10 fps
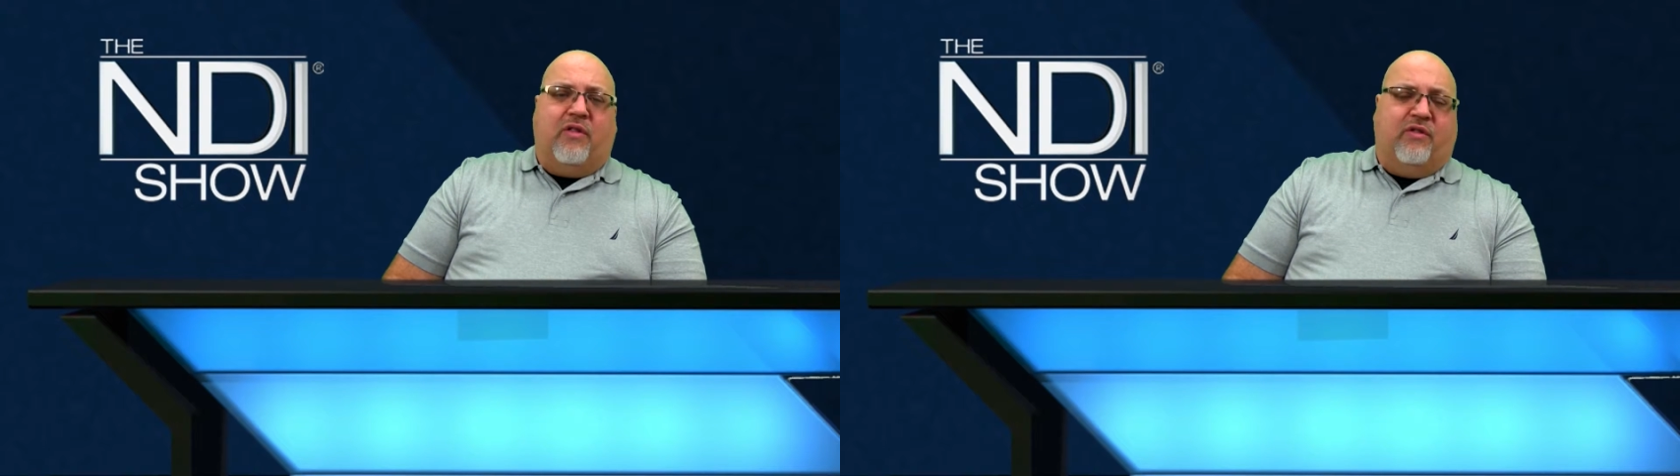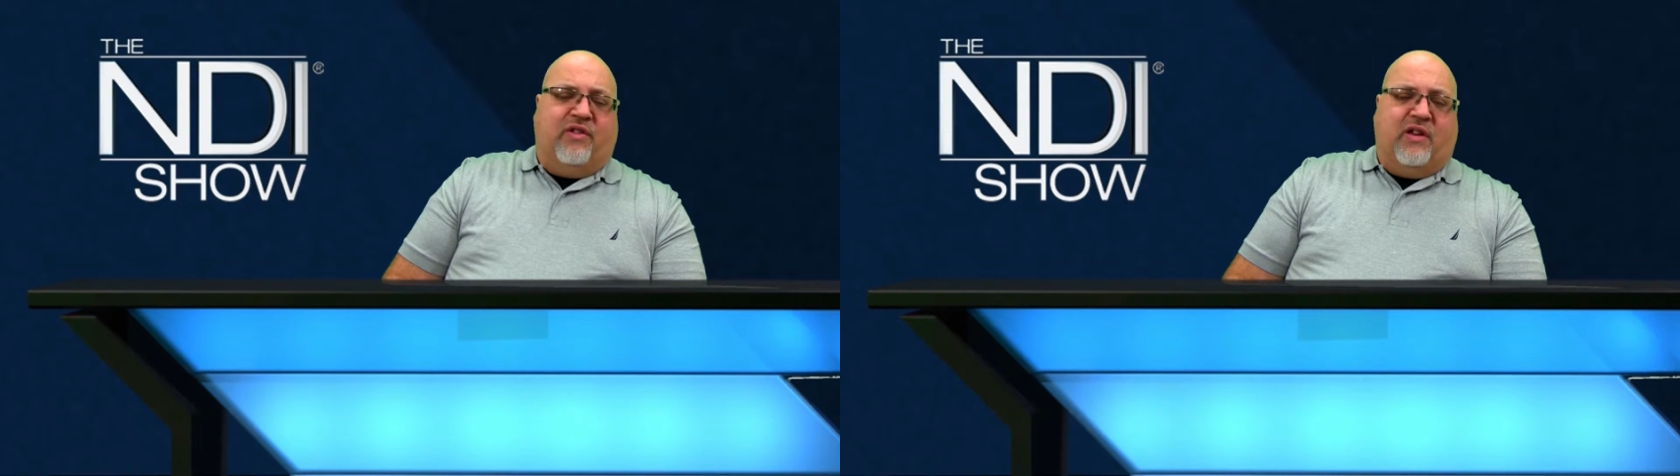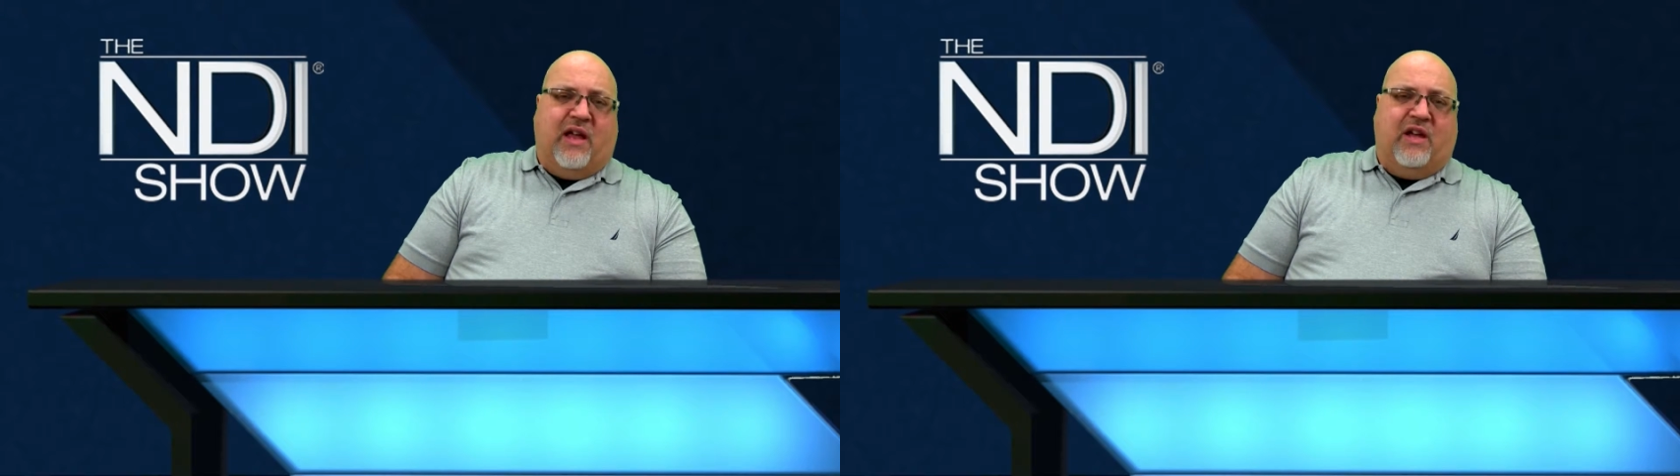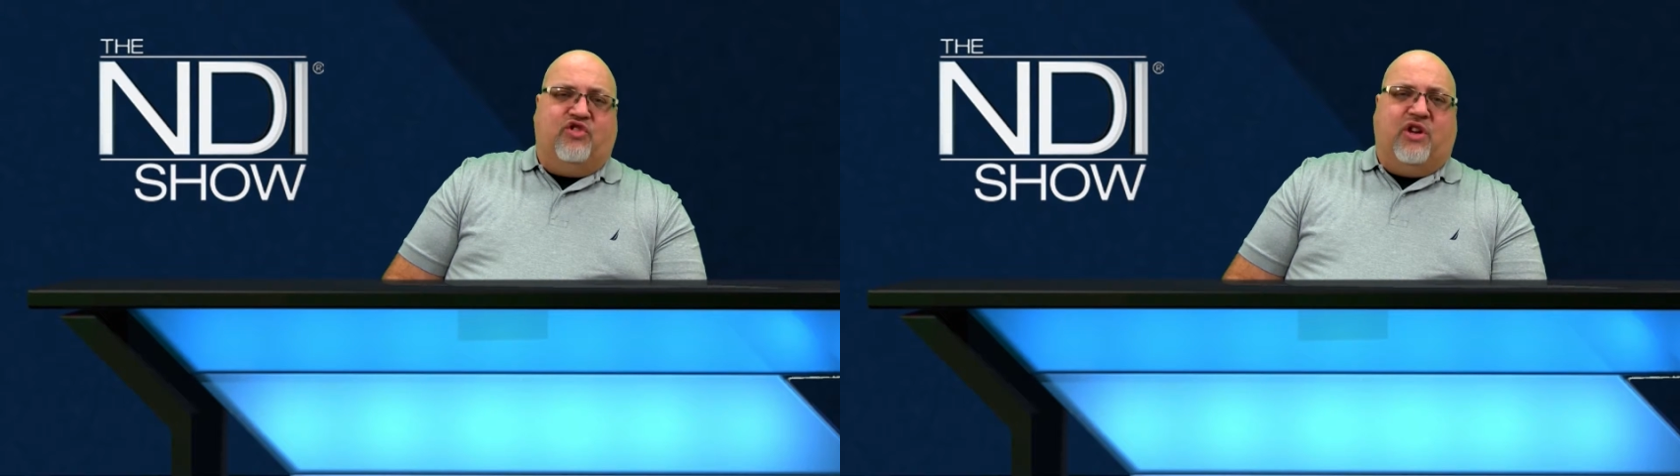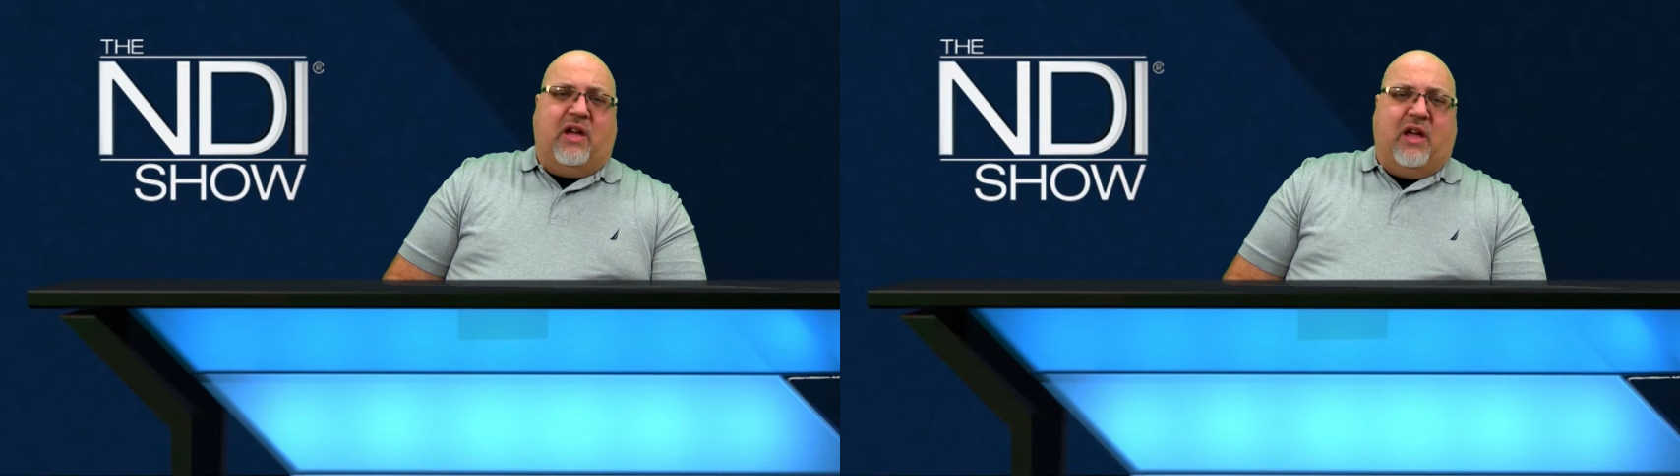whether it's an
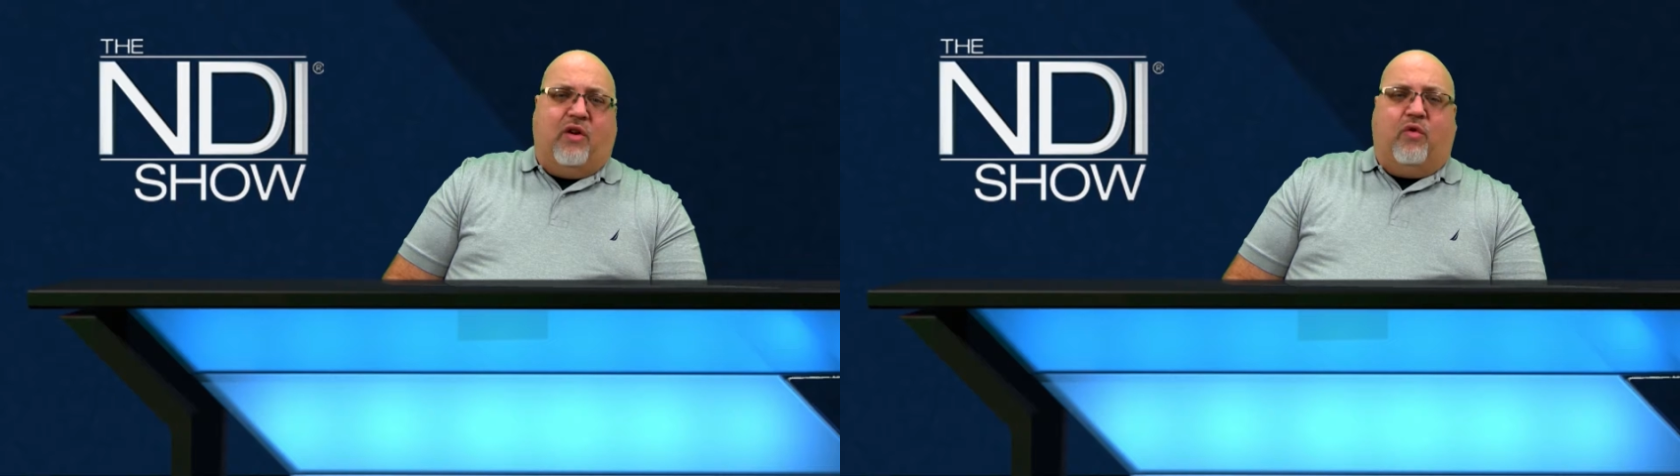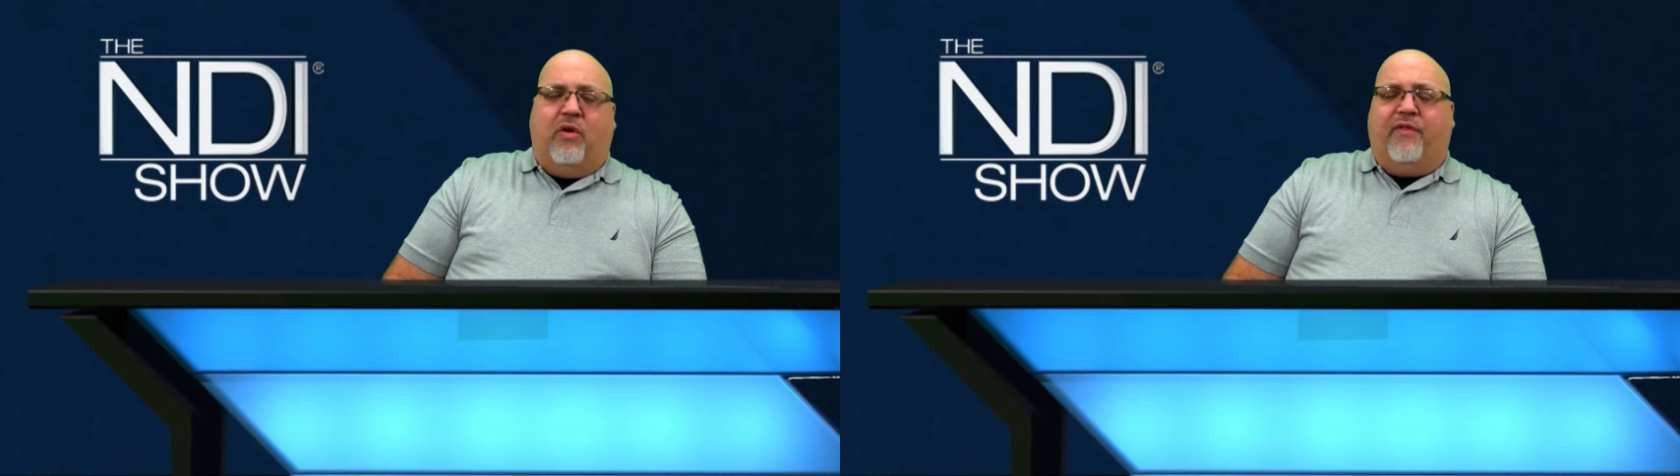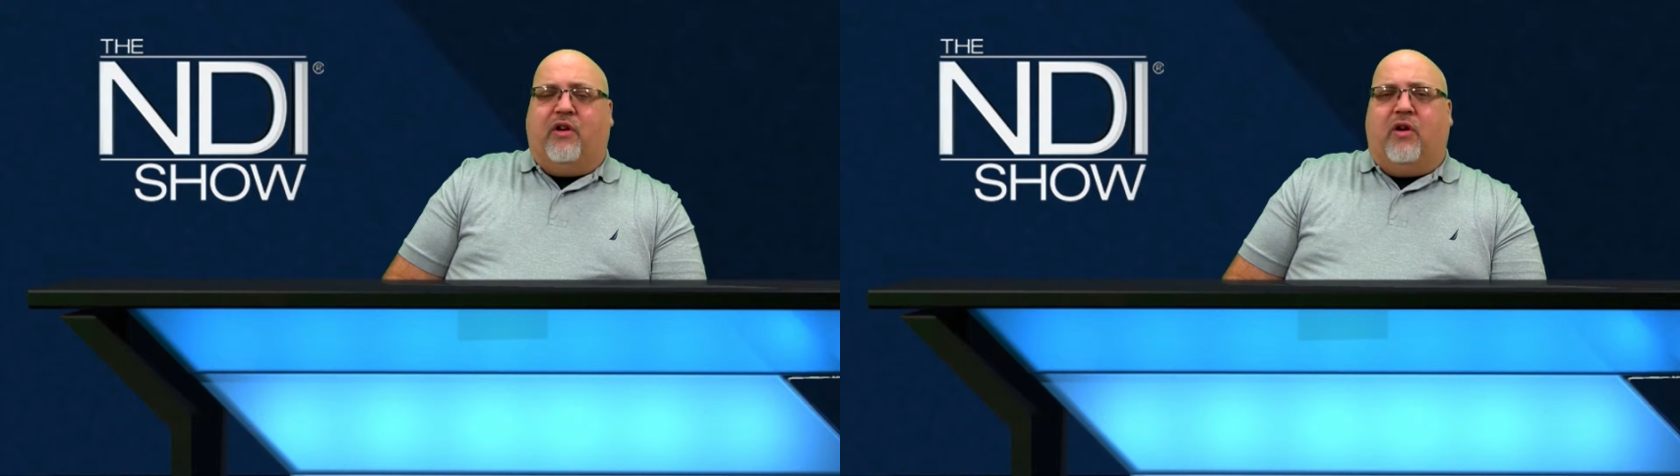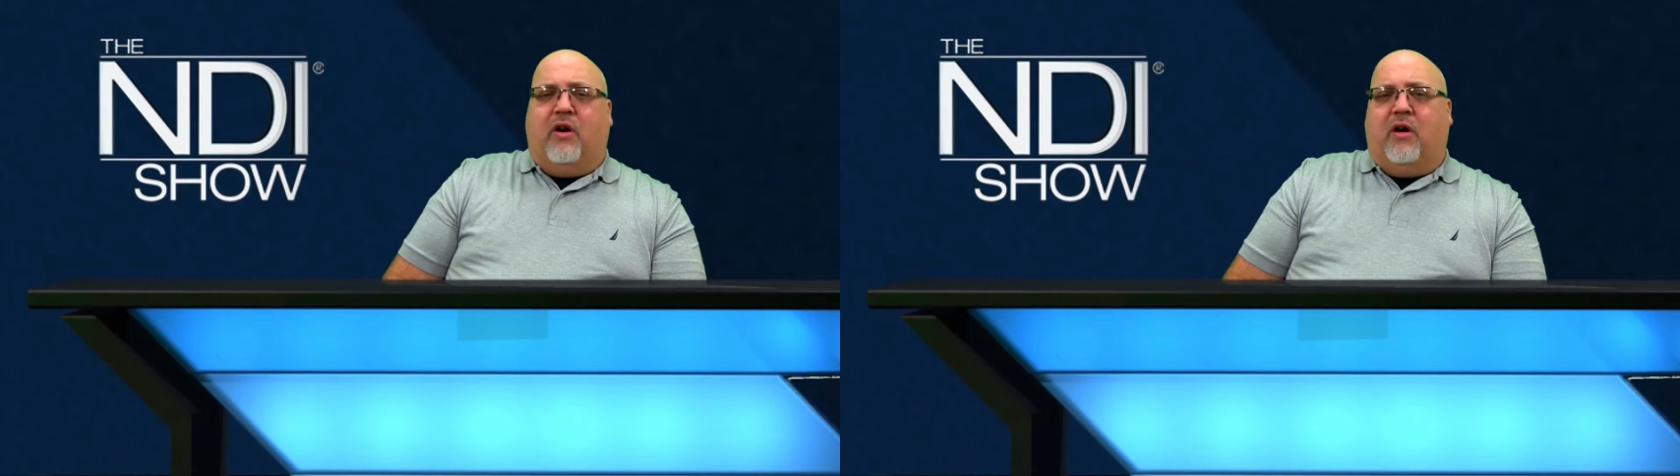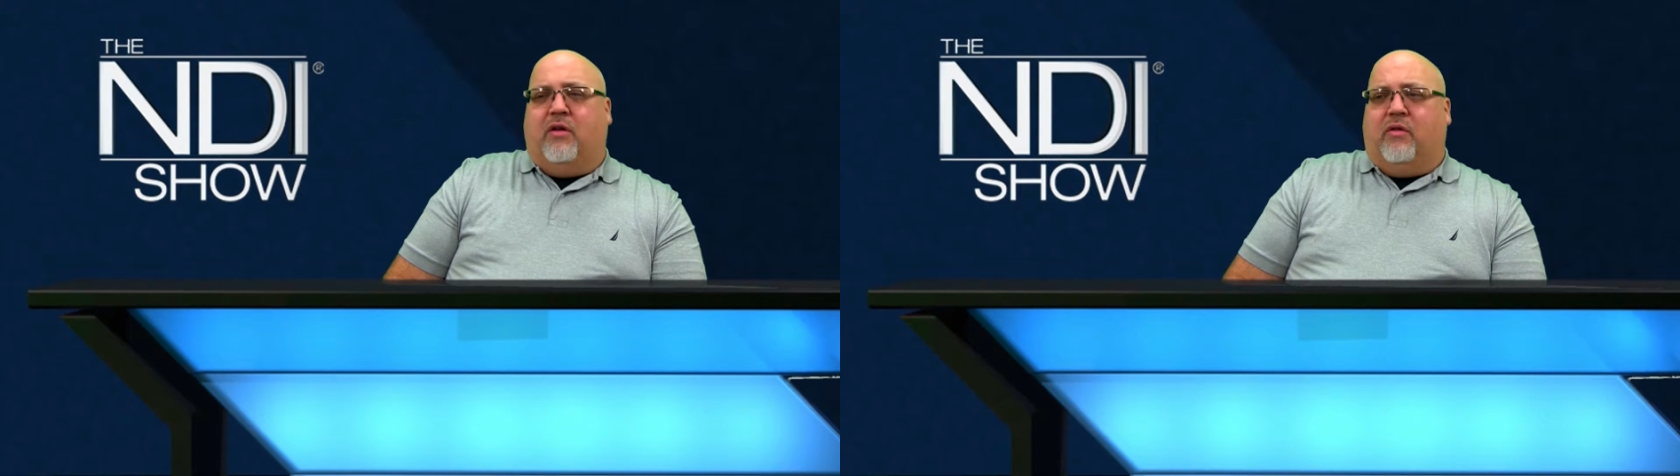AJ Corva
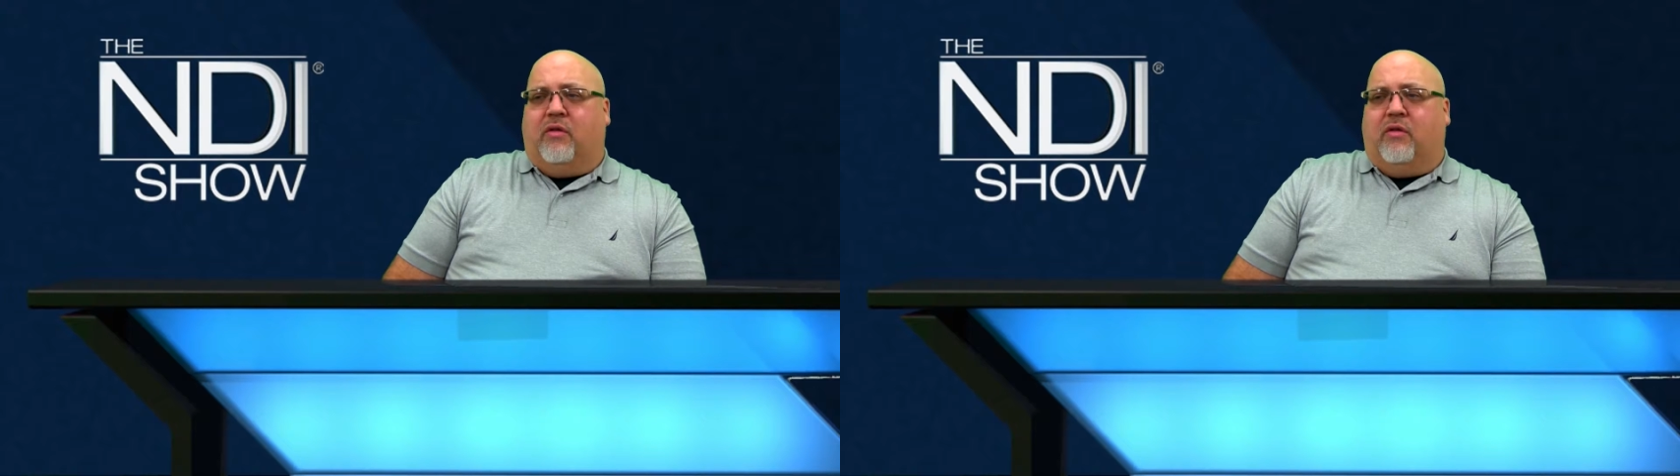card